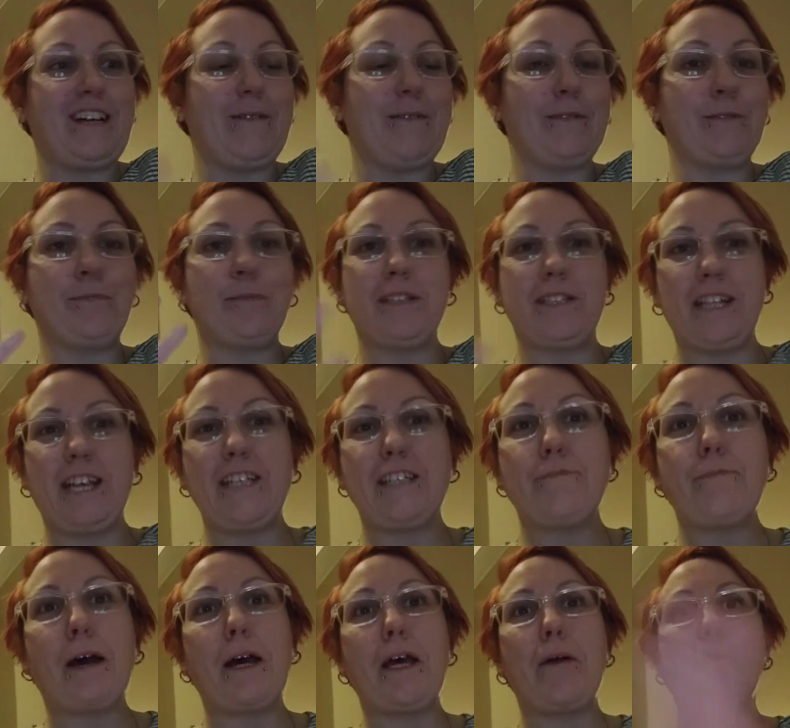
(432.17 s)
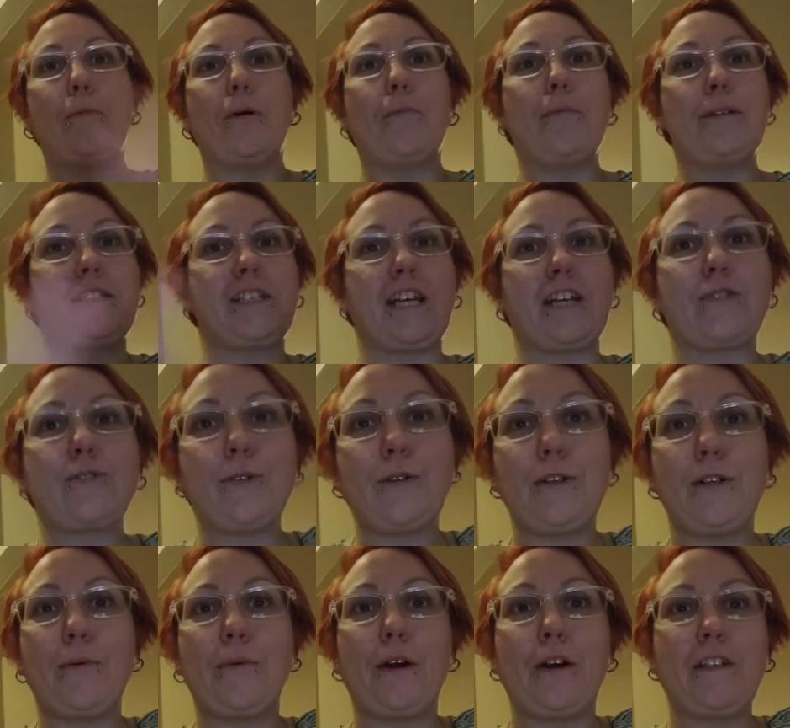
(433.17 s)
was possessed by her mum and that's
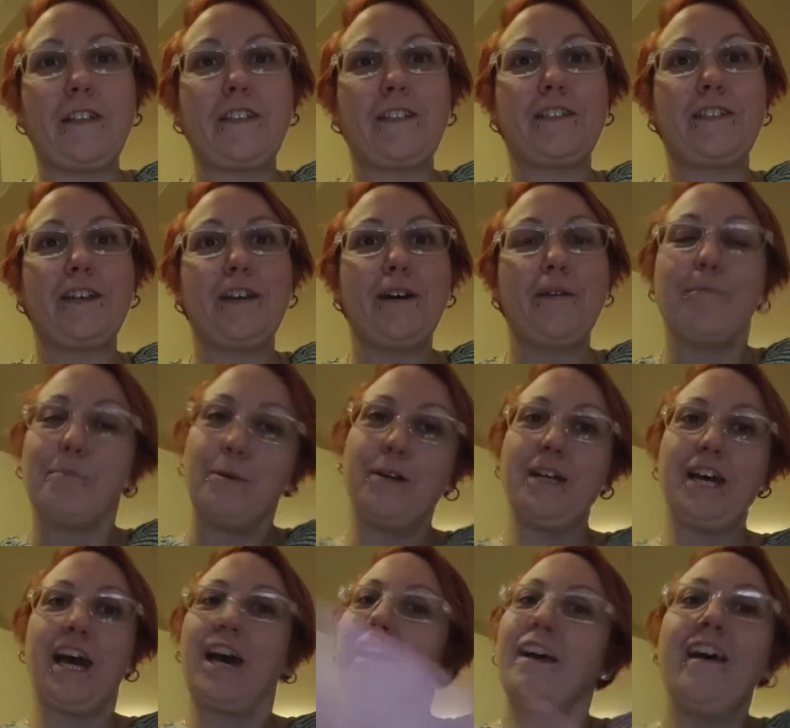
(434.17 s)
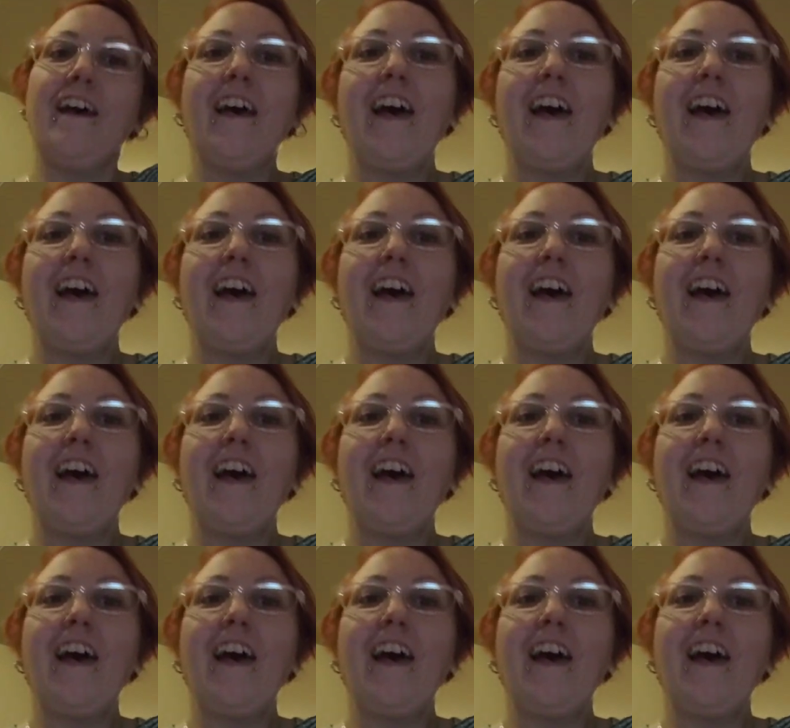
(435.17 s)
all it was. But yeah.